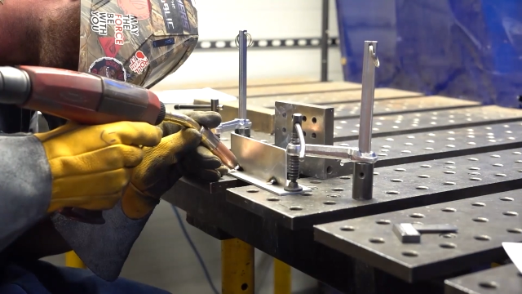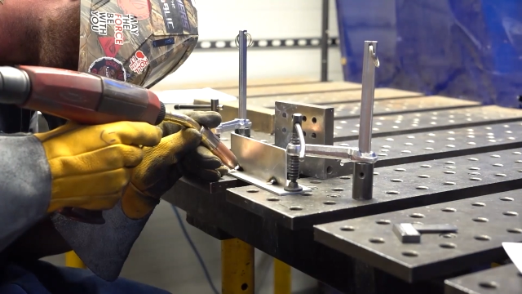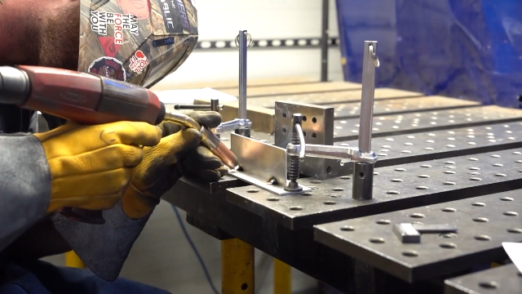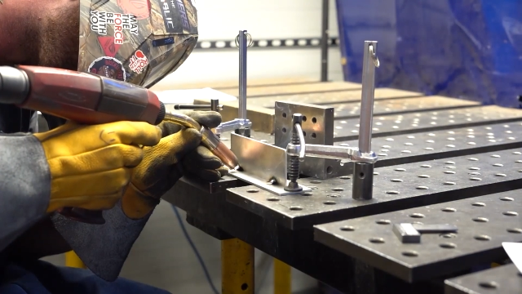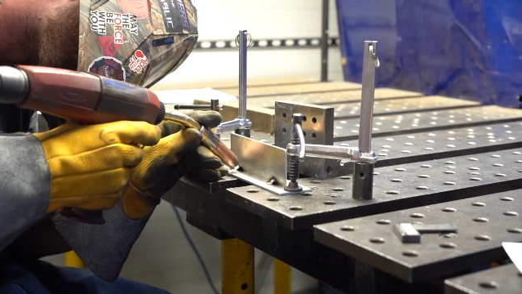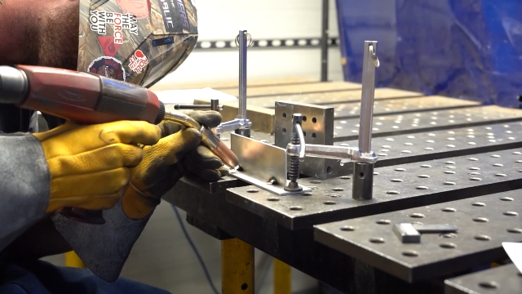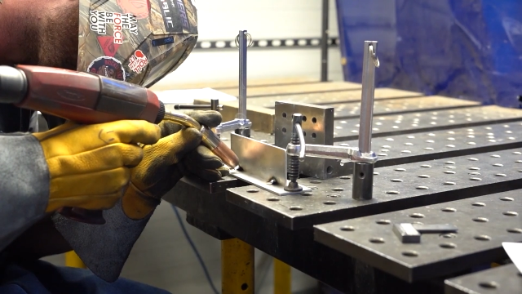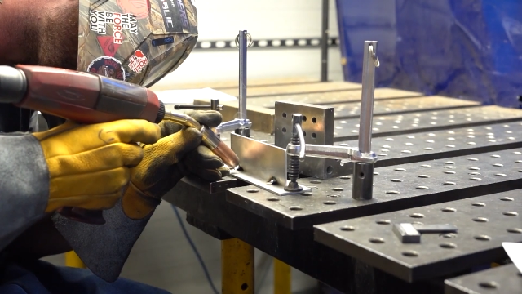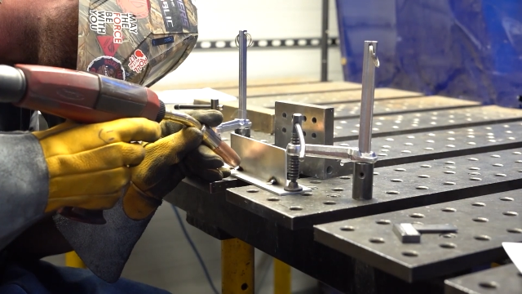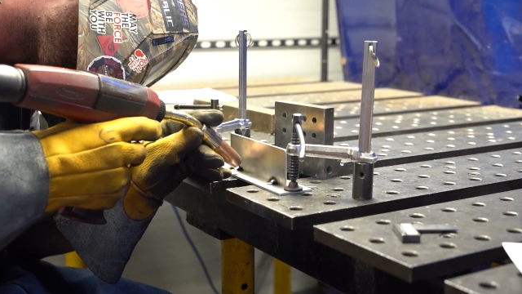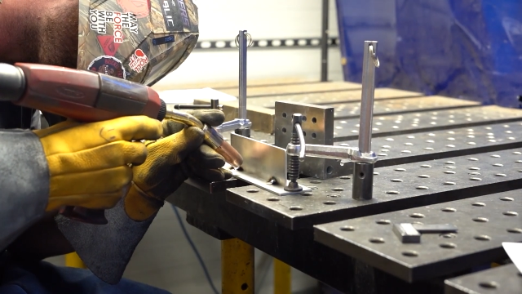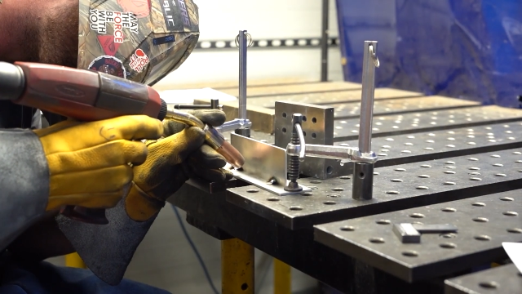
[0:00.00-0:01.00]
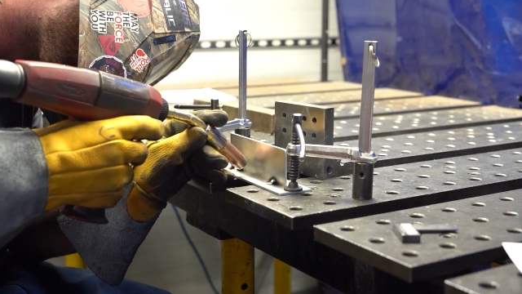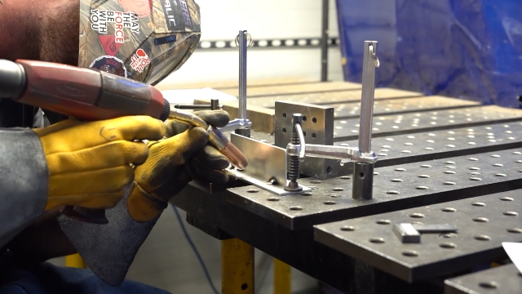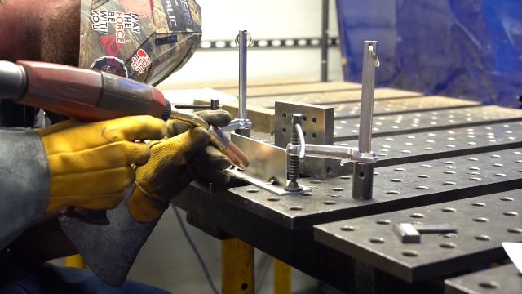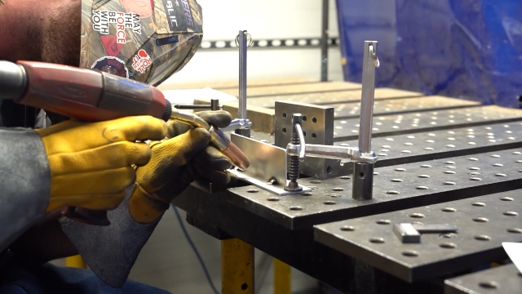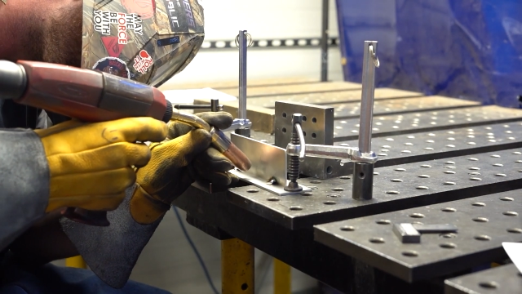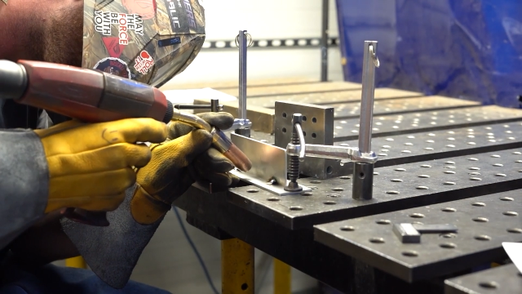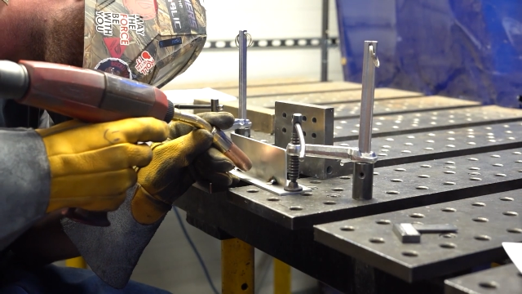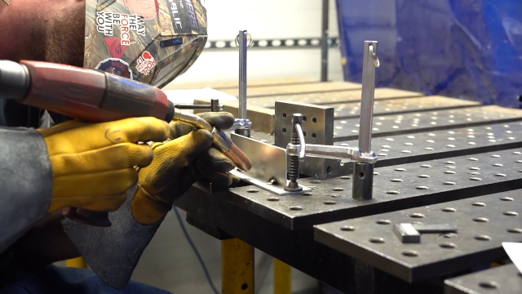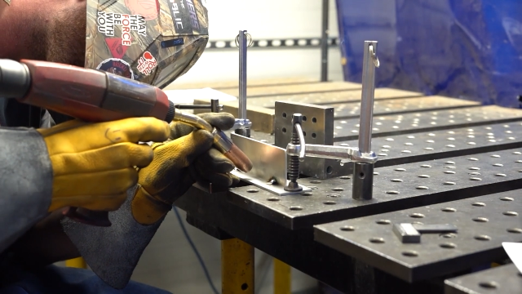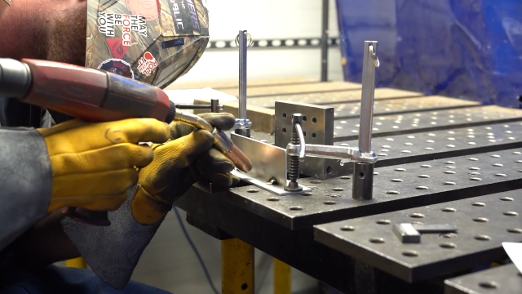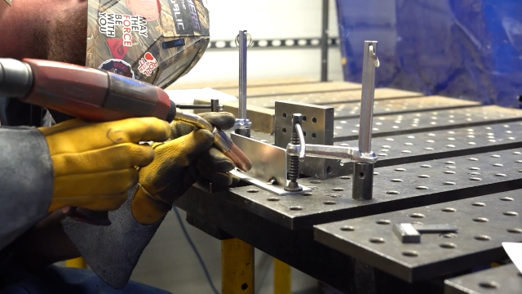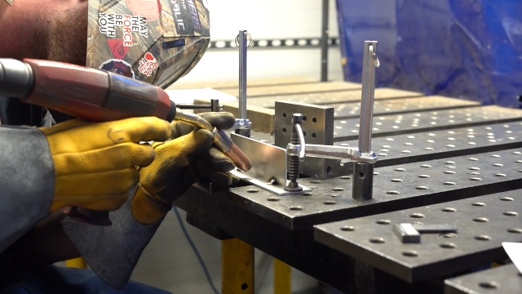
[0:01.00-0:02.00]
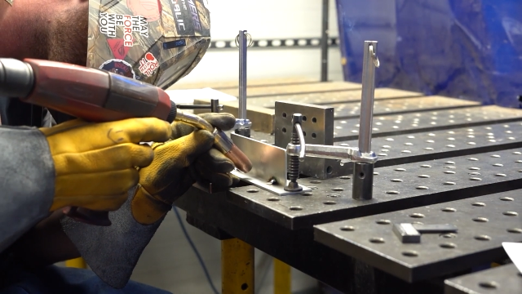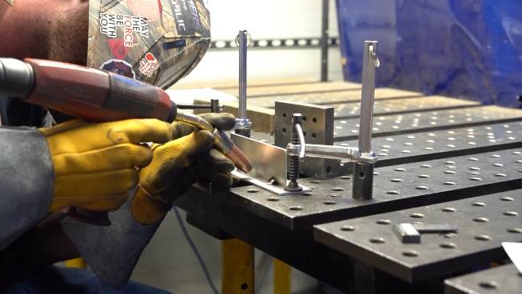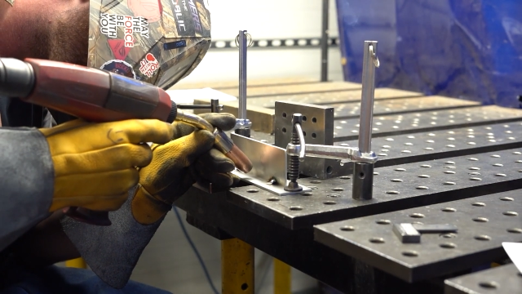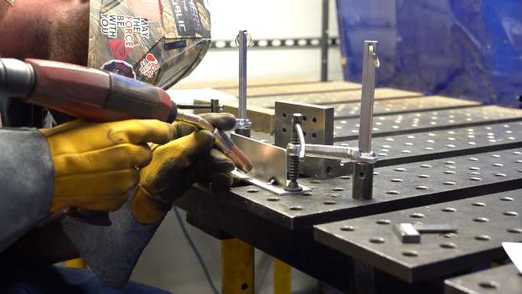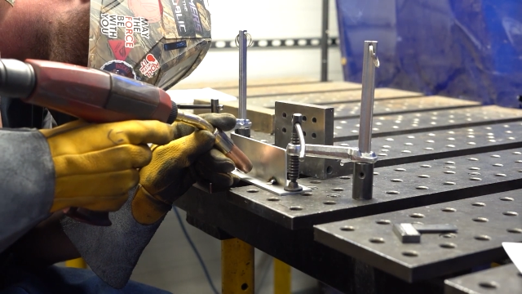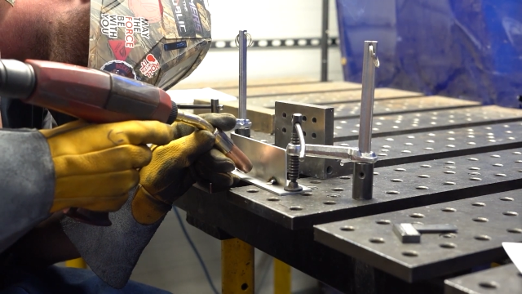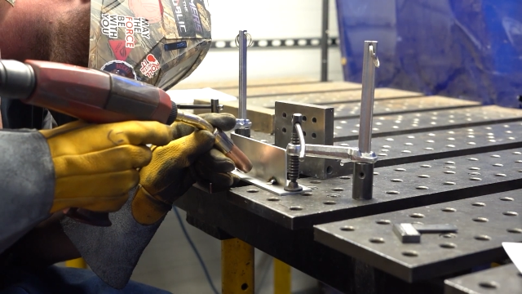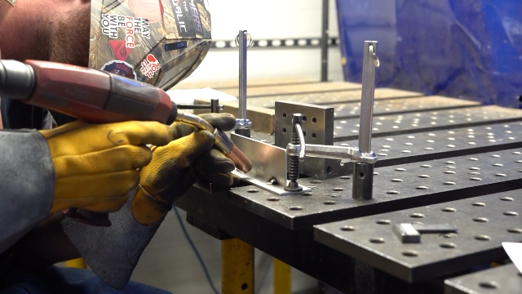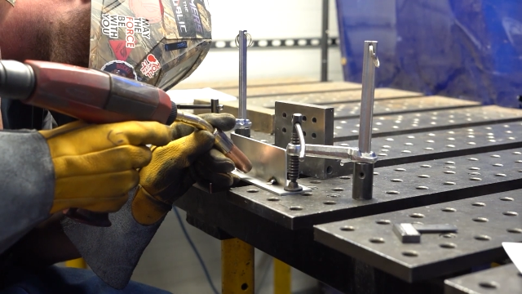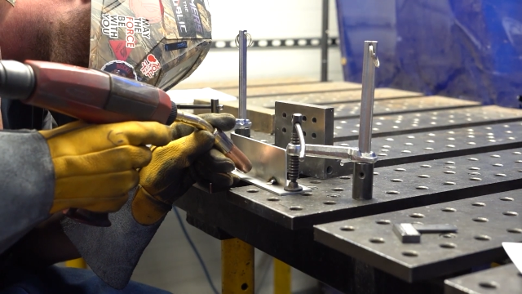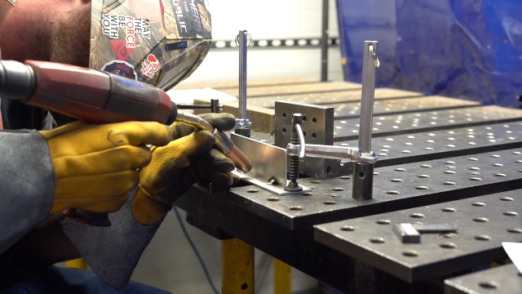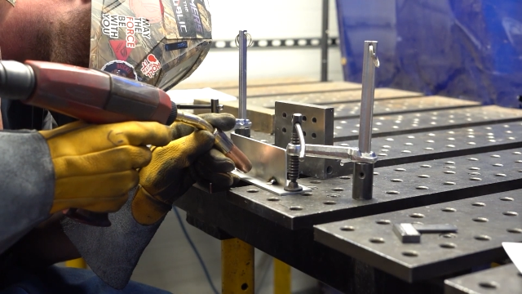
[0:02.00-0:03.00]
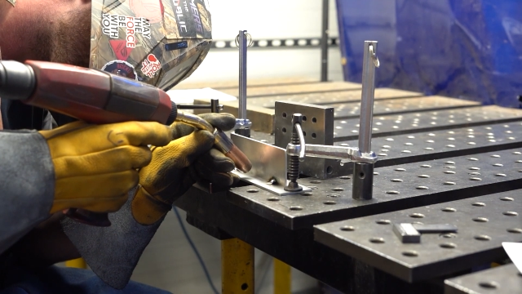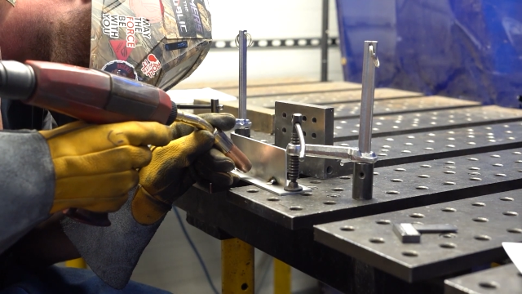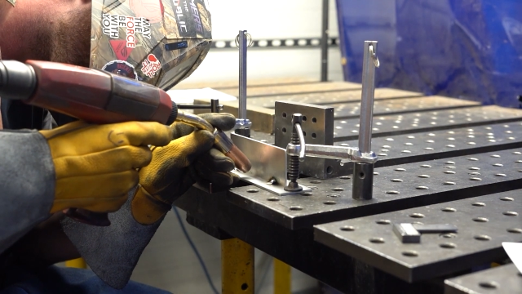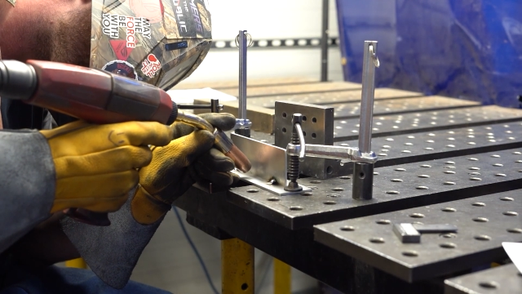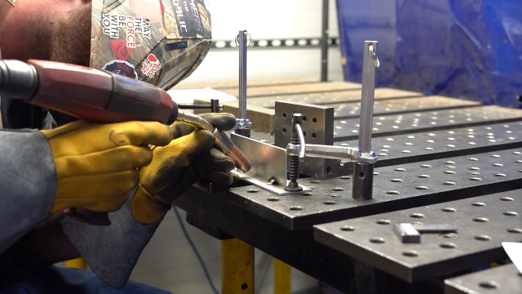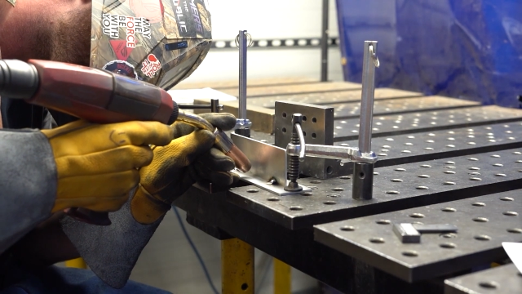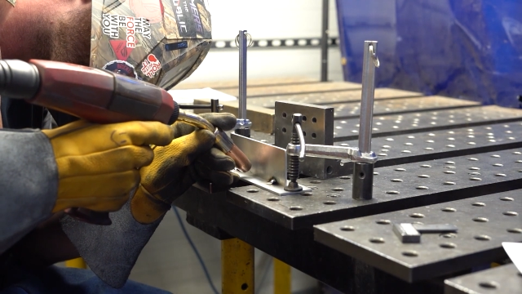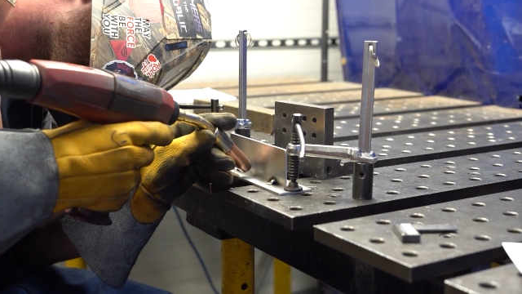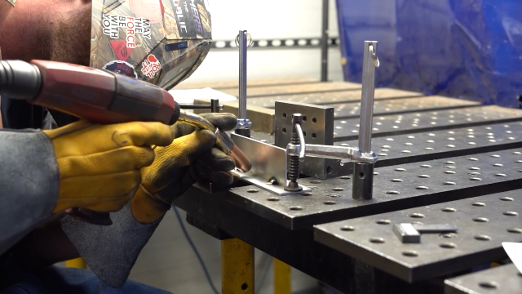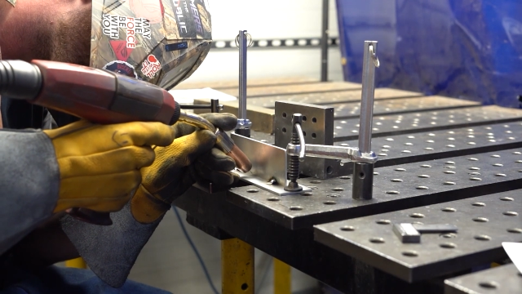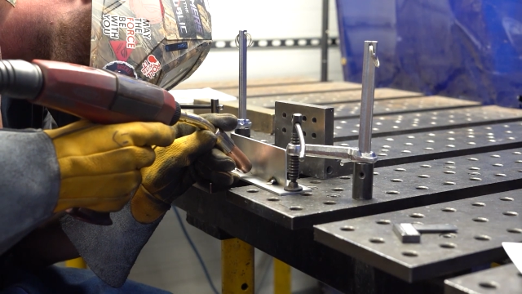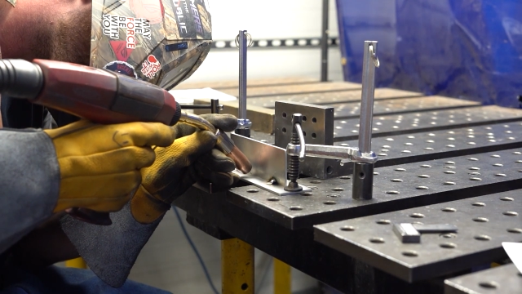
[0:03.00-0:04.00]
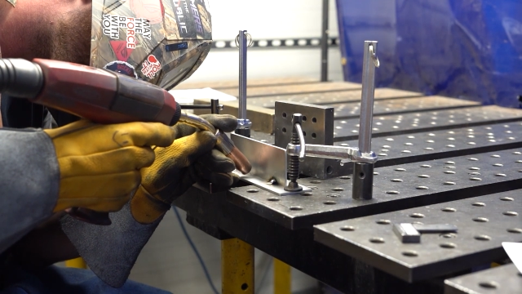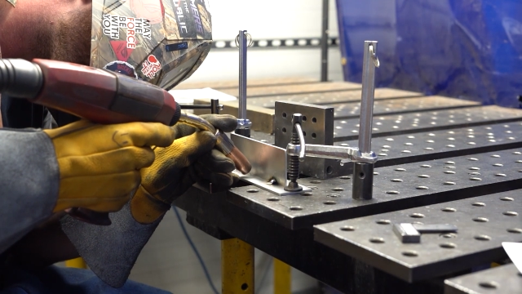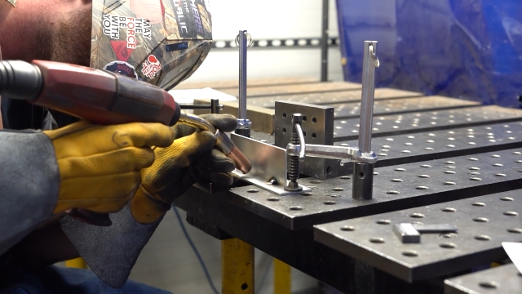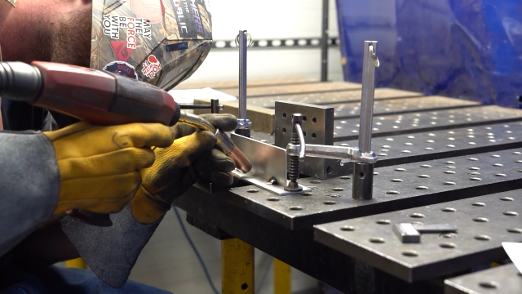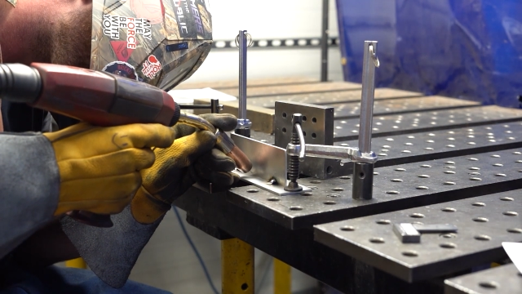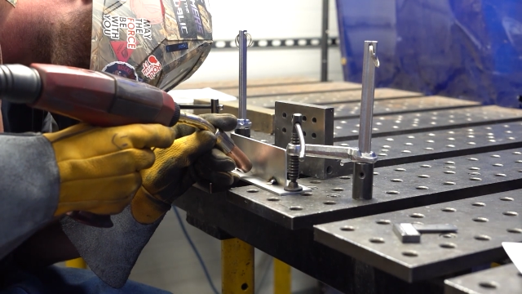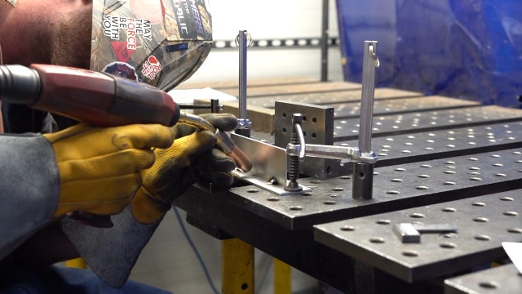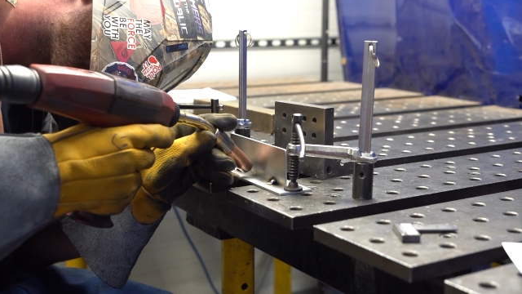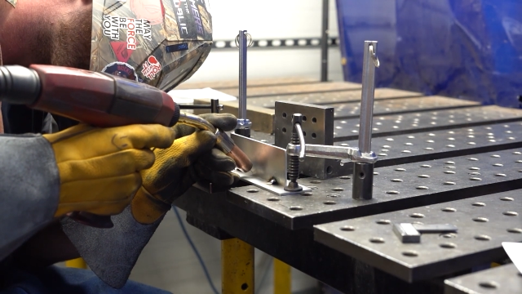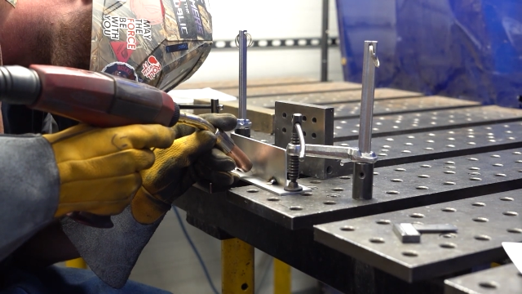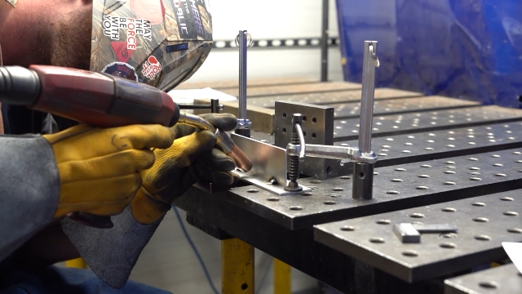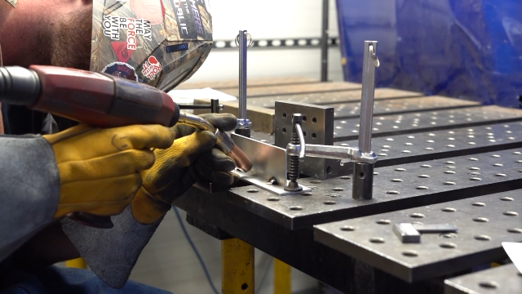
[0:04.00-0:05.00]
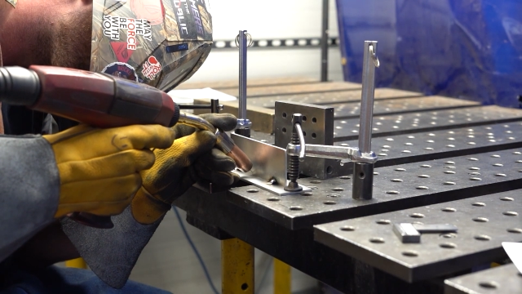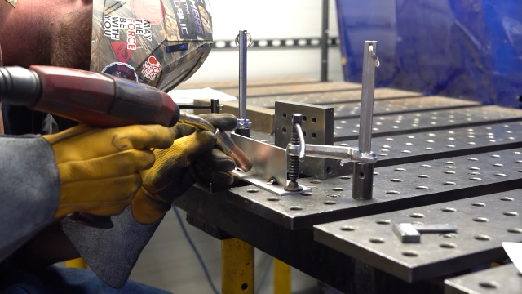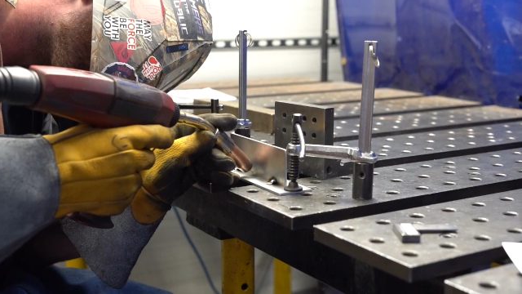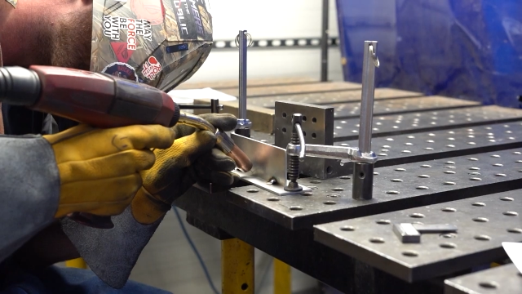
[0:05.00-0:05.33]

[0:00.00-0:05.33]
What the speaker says: (no speaker visible)